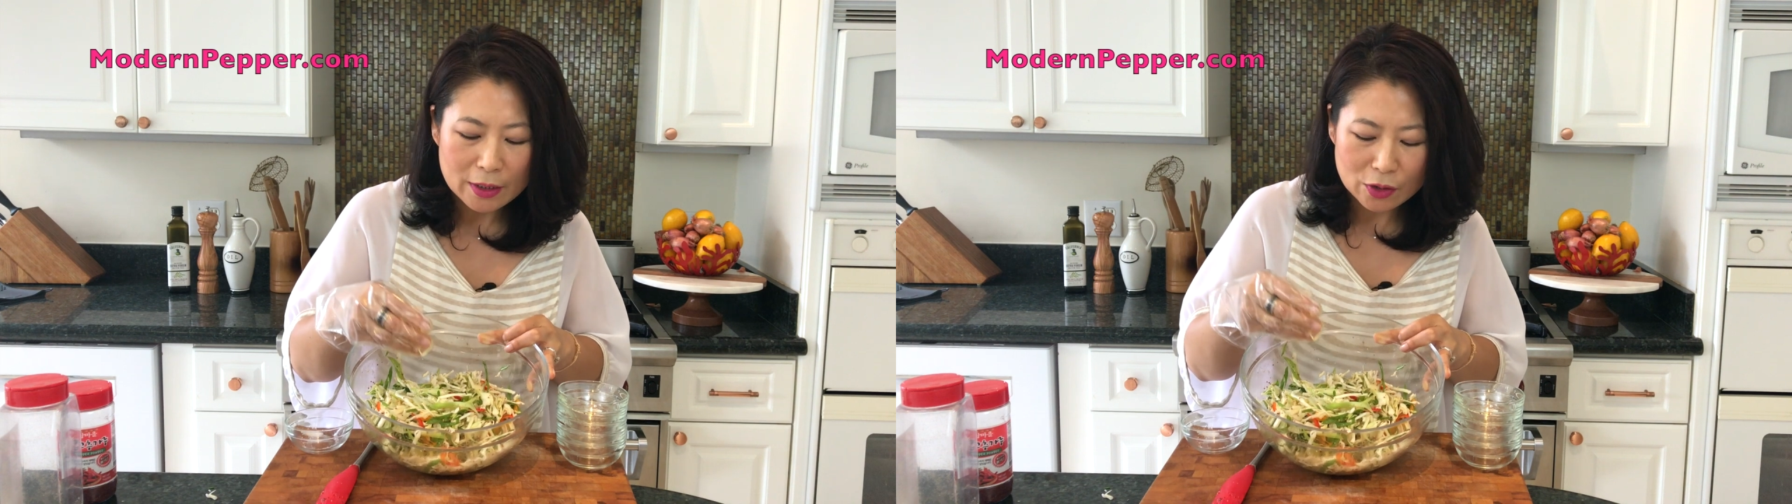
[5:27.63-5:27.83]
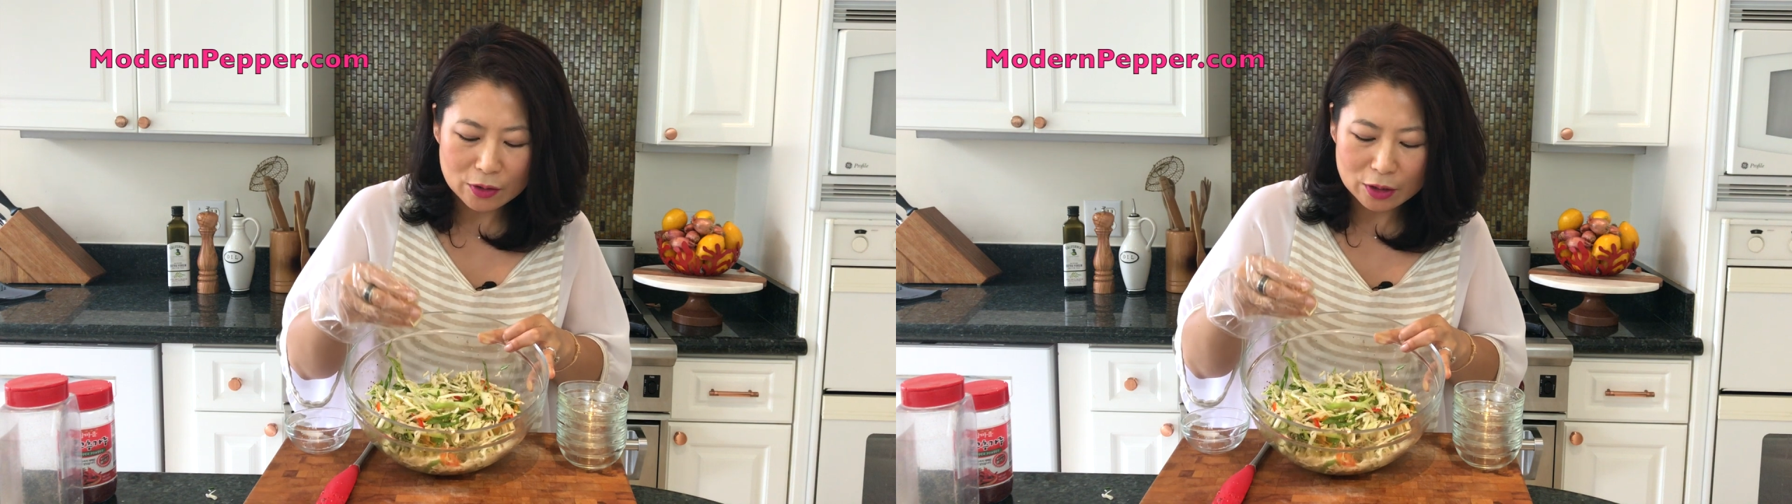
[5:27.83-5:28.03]

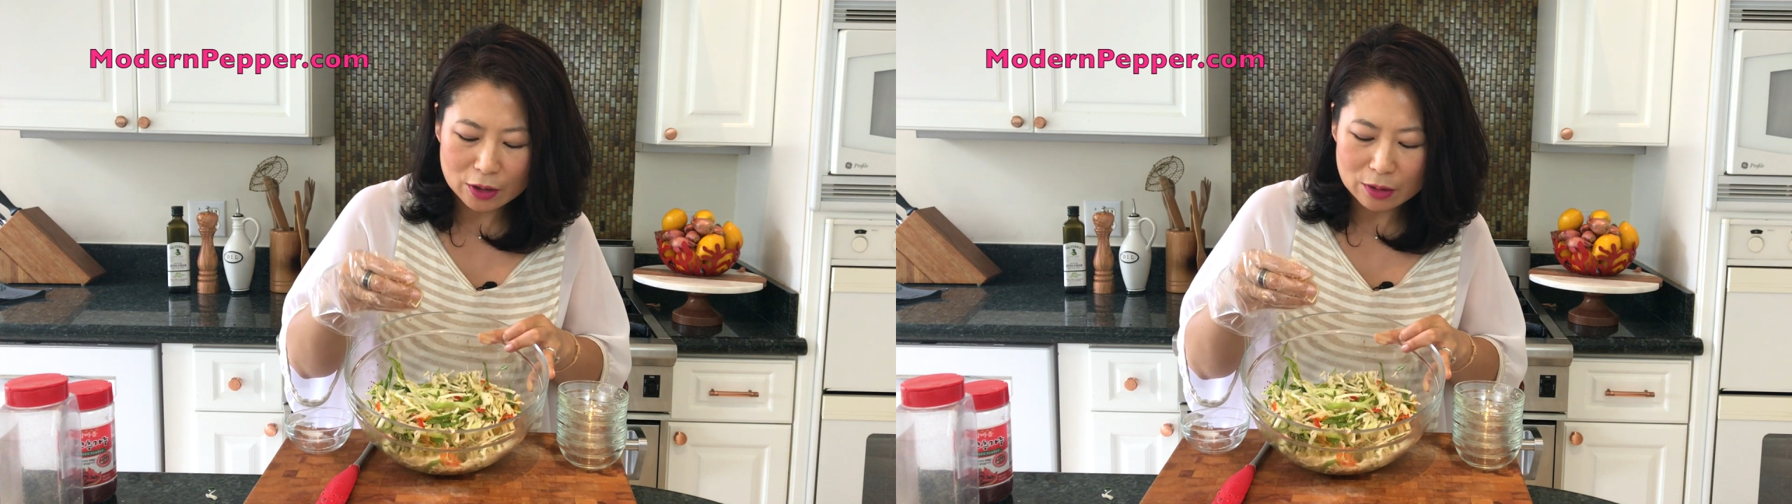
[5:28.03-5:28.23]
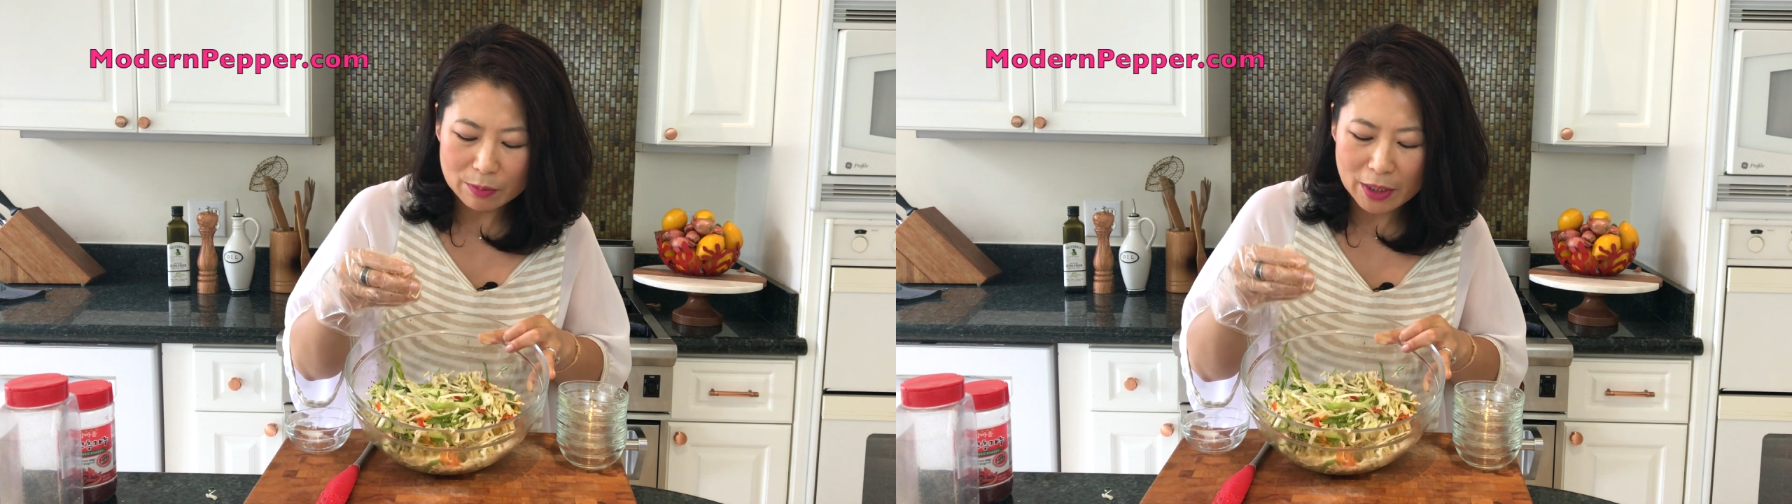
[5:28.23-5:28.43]
You could
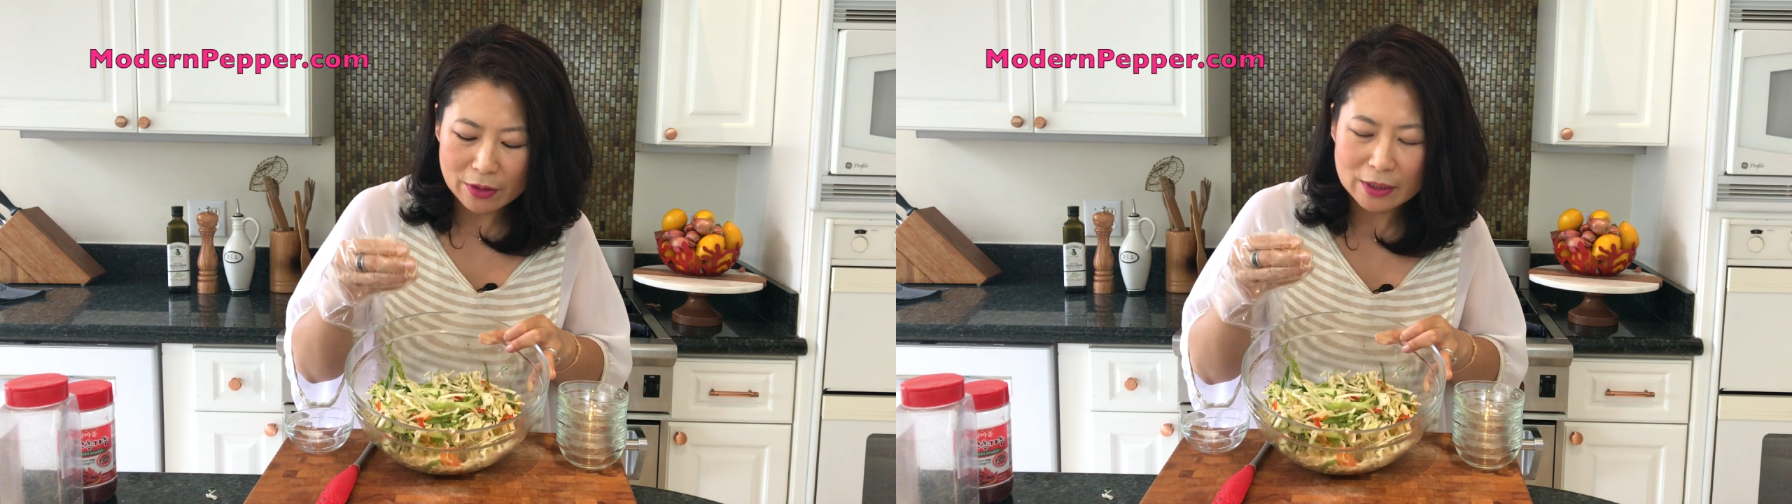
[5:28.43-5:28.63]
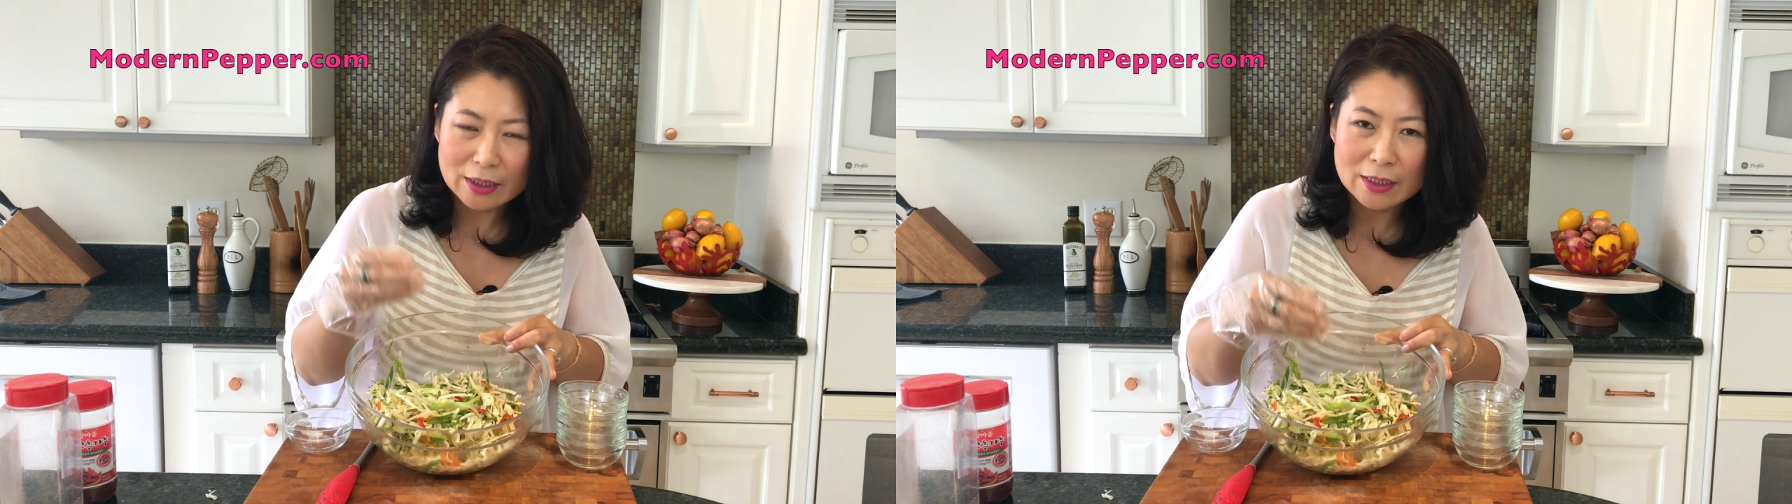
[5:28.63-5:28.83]

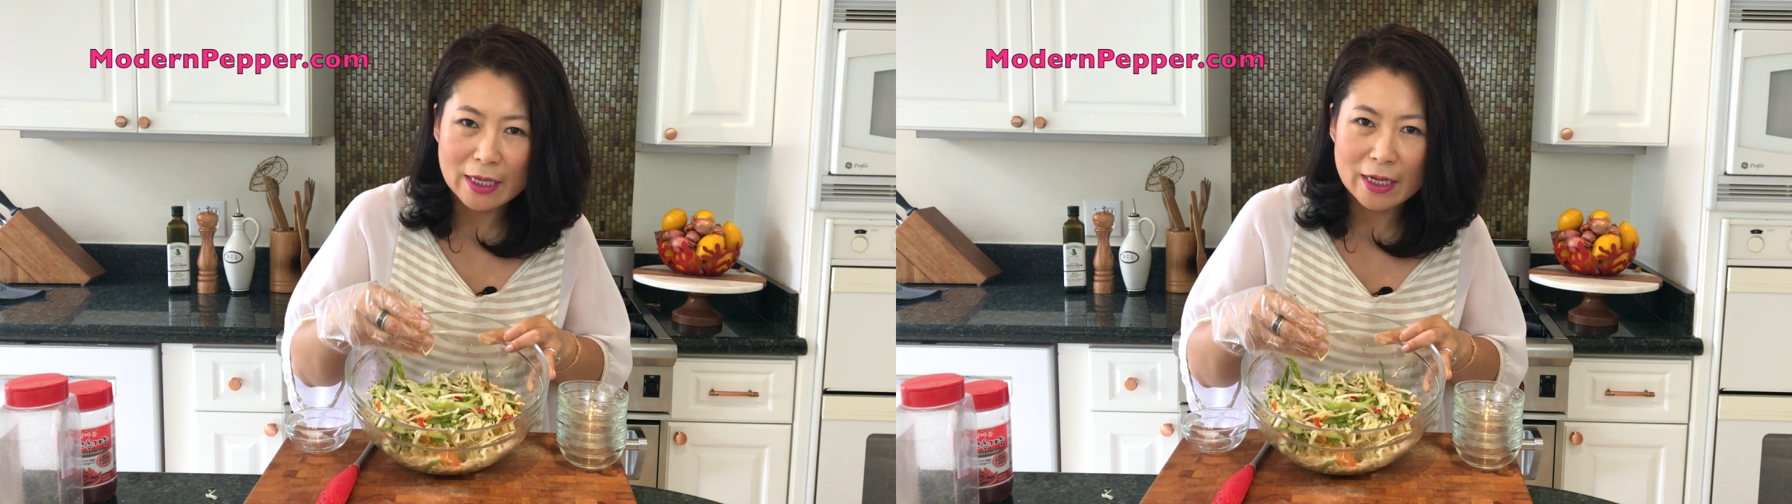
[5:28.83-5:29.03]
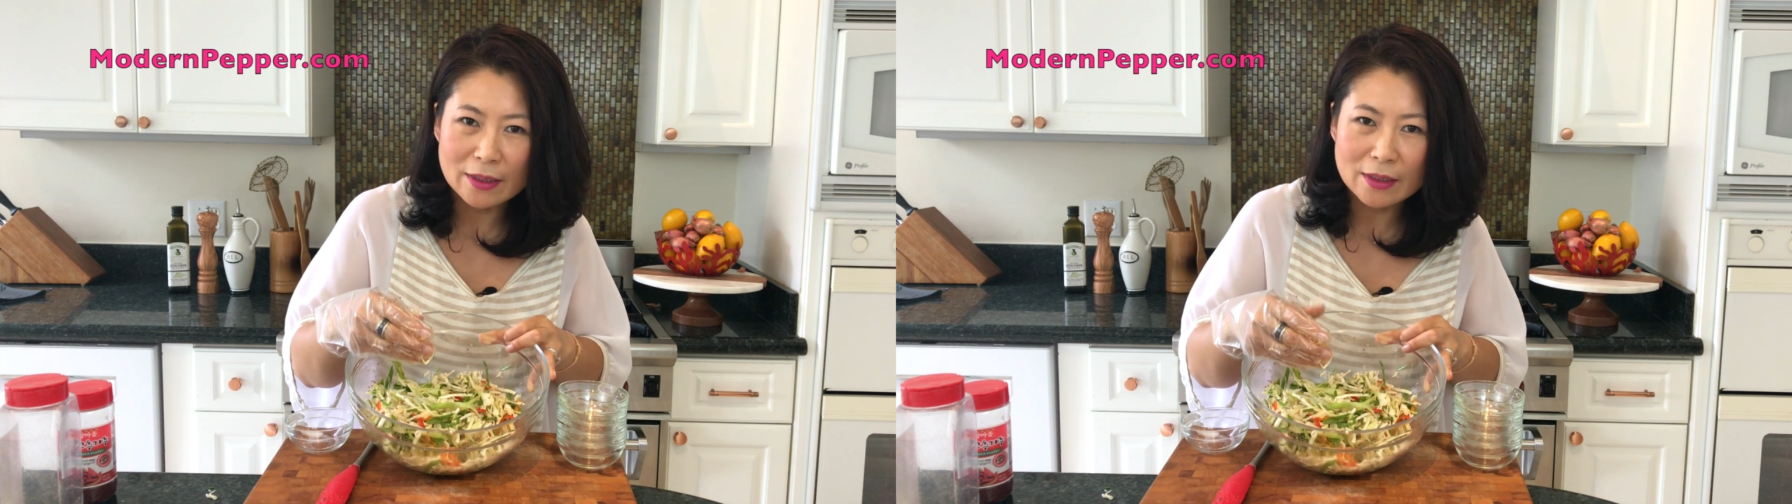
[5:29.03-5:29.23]
smell the
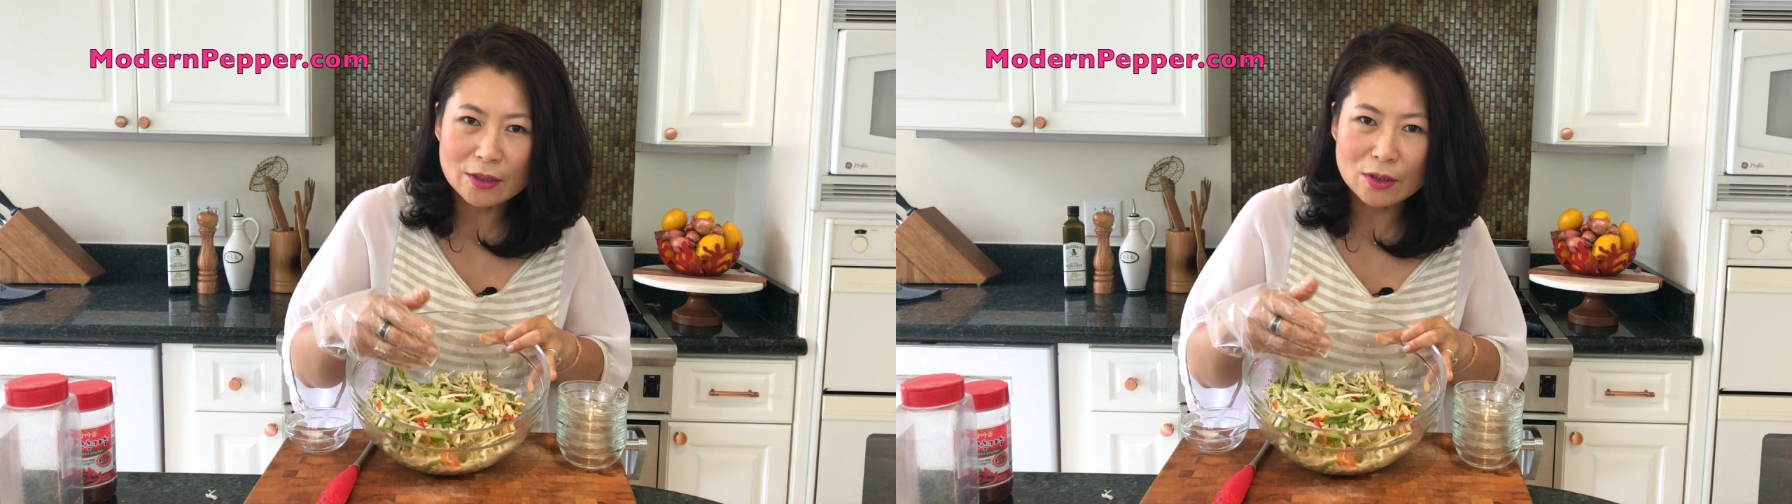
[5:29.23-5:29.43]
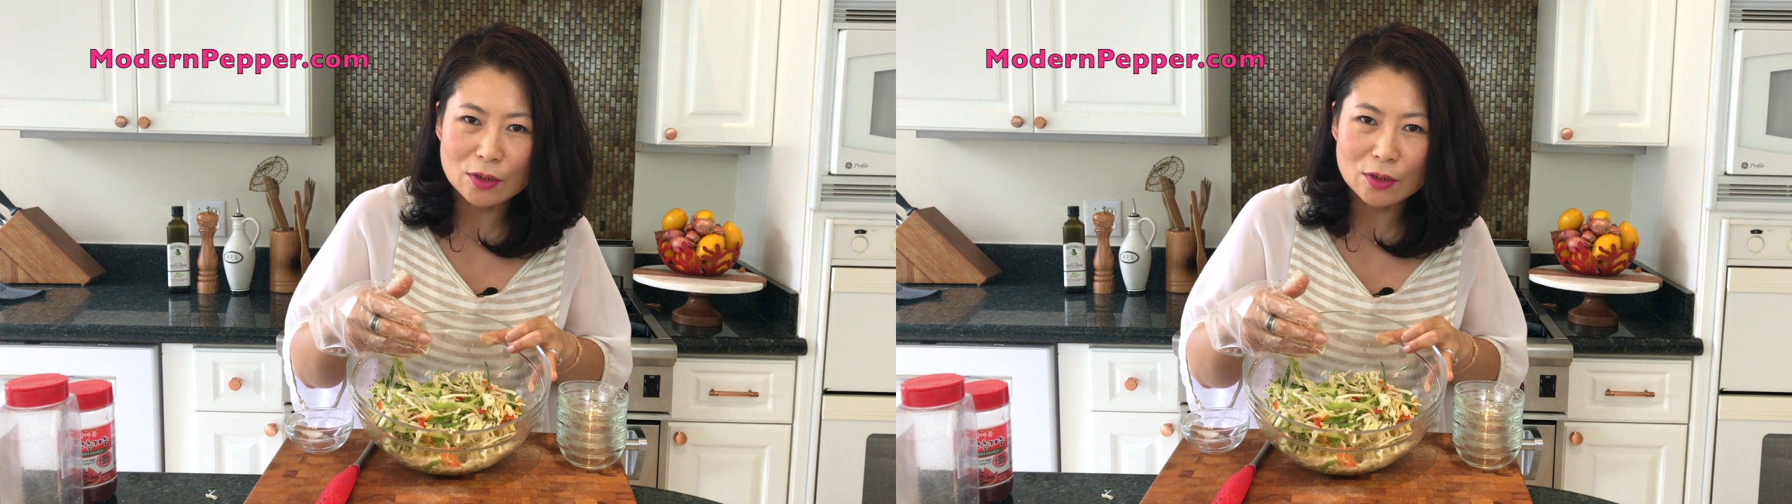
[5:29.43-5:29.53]
scallions.